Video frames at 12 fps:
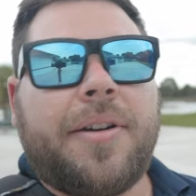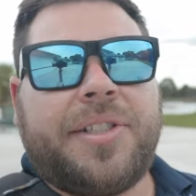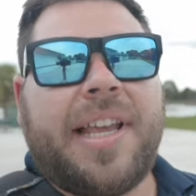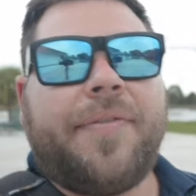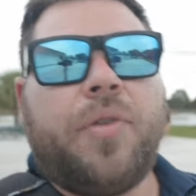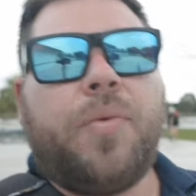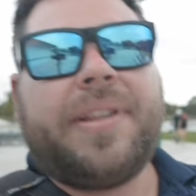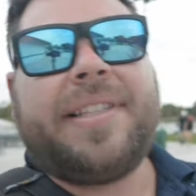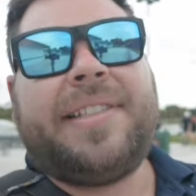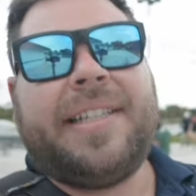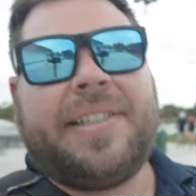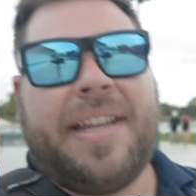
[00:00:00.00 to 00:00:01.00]
R7 with the
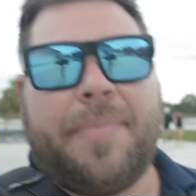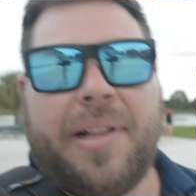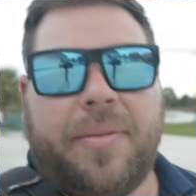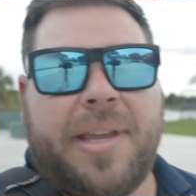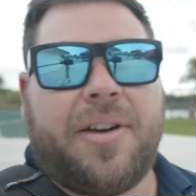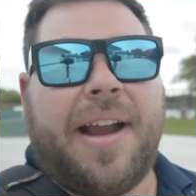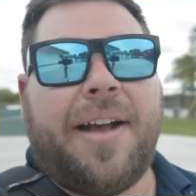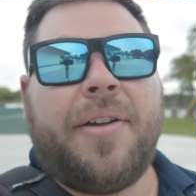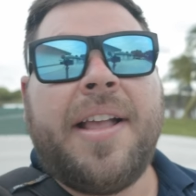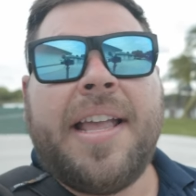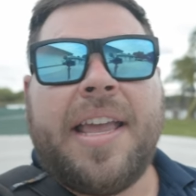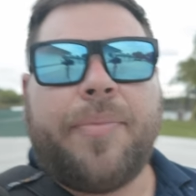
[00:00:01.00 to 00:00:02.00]
16mm out,
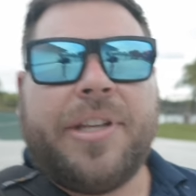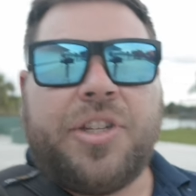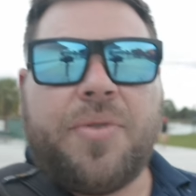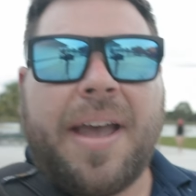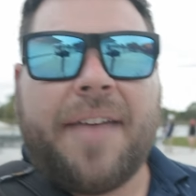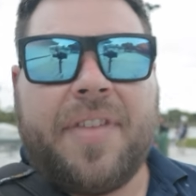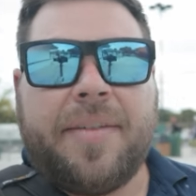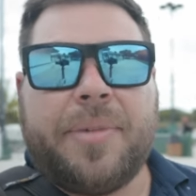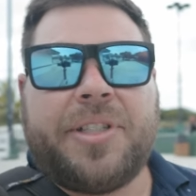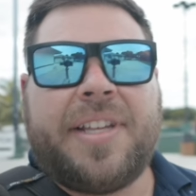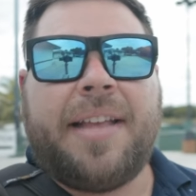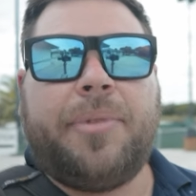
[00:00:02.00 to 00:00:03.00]
and we do have
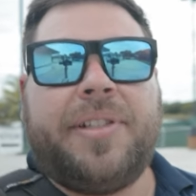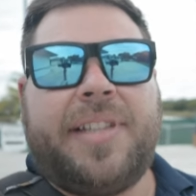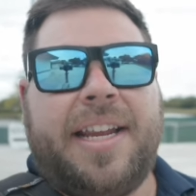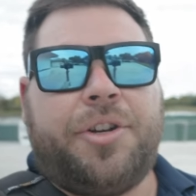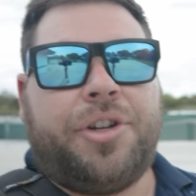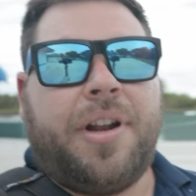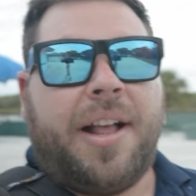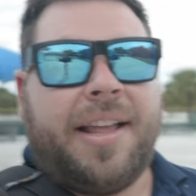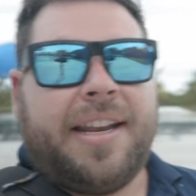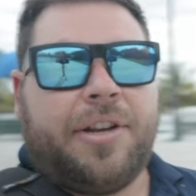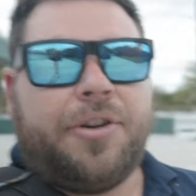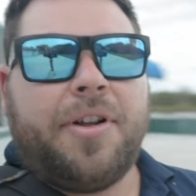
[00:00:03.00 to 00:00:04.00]
image stabilization
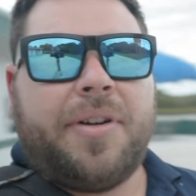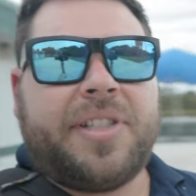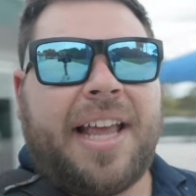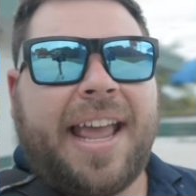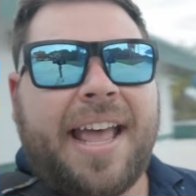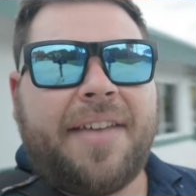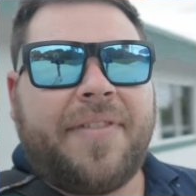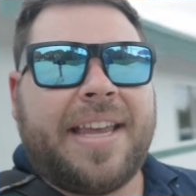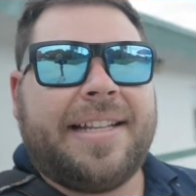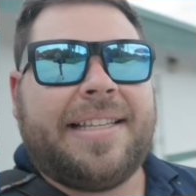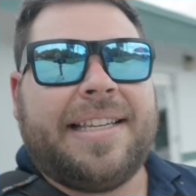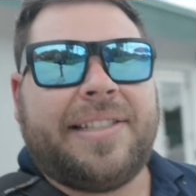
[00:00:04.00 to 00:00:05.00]
on, and you notice I have a
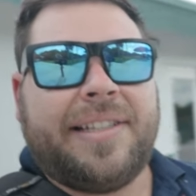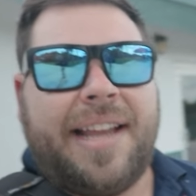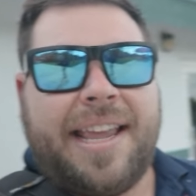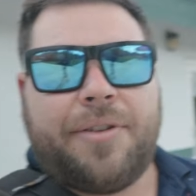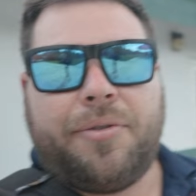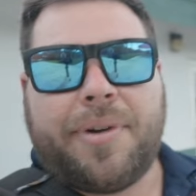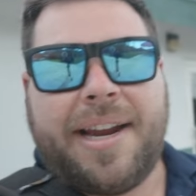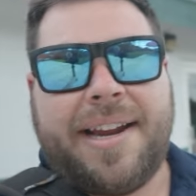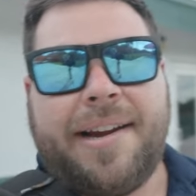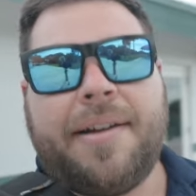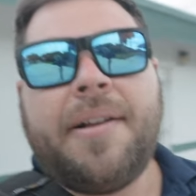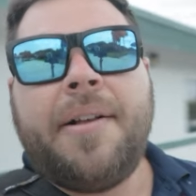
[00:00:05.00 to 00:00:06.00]
decent angle right
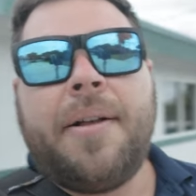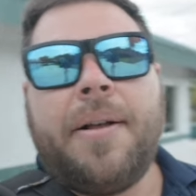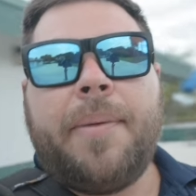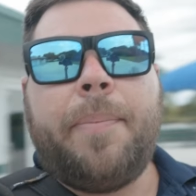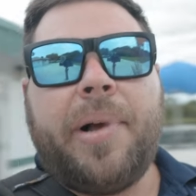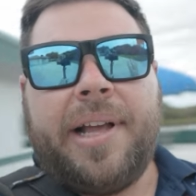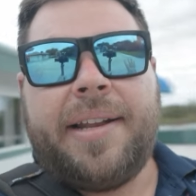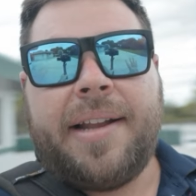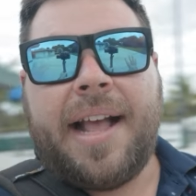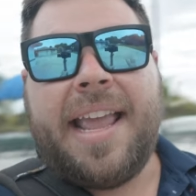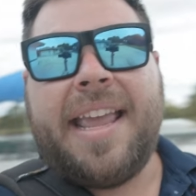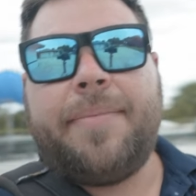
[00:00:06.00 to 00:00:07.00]
here, but
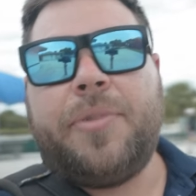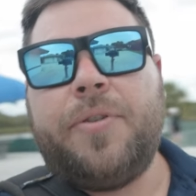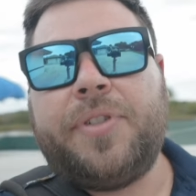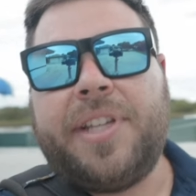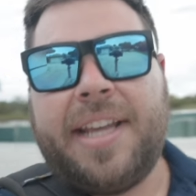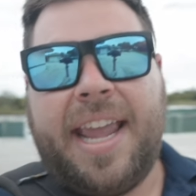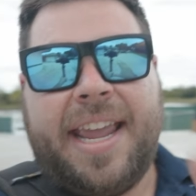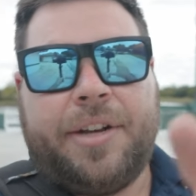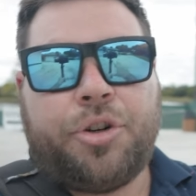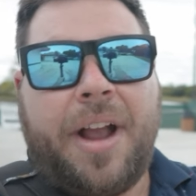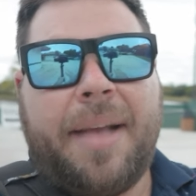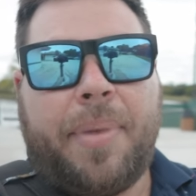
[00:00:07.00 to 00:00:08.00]
I am using a
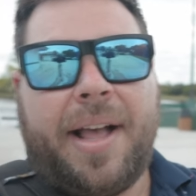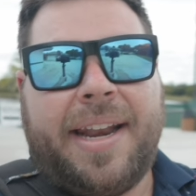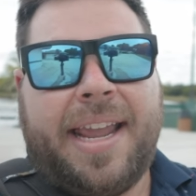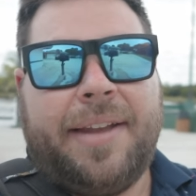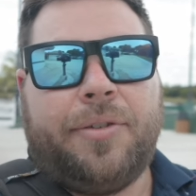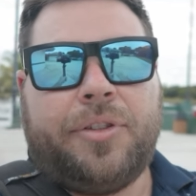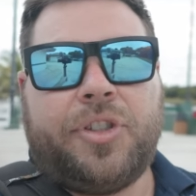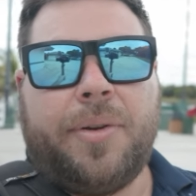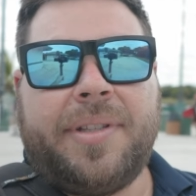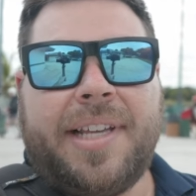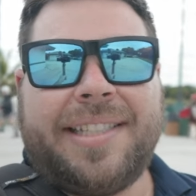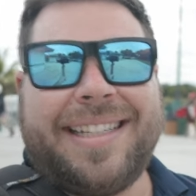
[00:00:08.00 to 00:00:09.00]
tripod handle, so
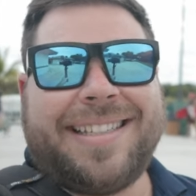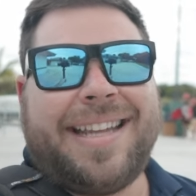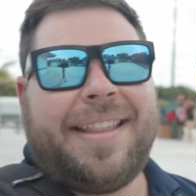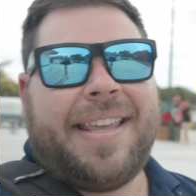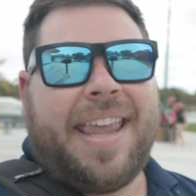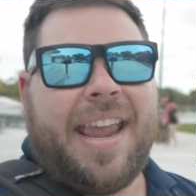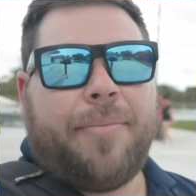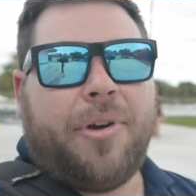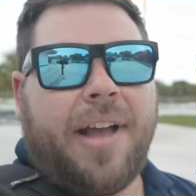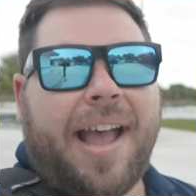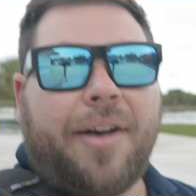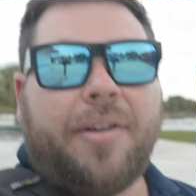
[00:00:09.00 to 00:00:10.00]
it does extend the
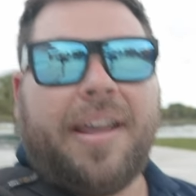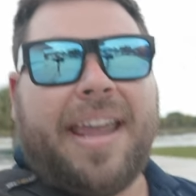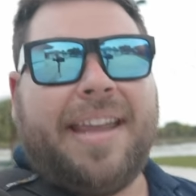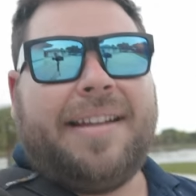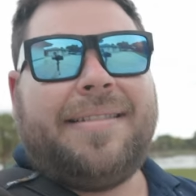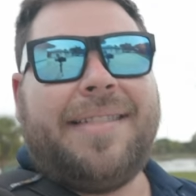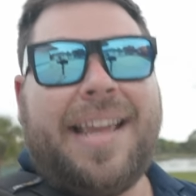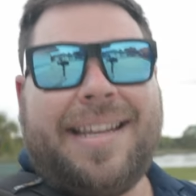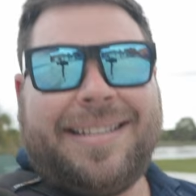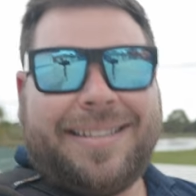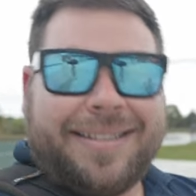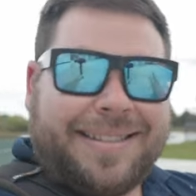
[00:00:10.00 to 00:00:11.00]
camera out a
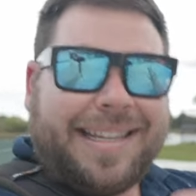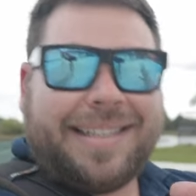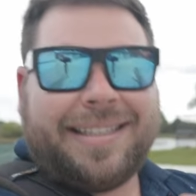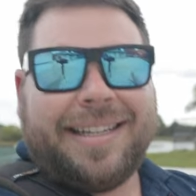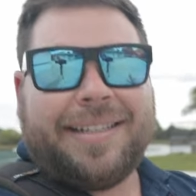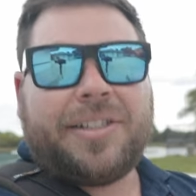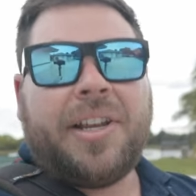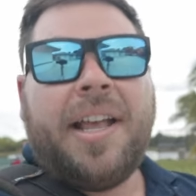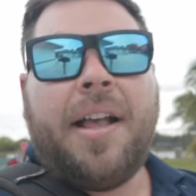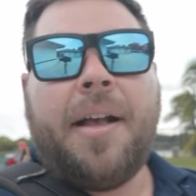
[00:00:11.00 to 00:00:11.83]
nice distance,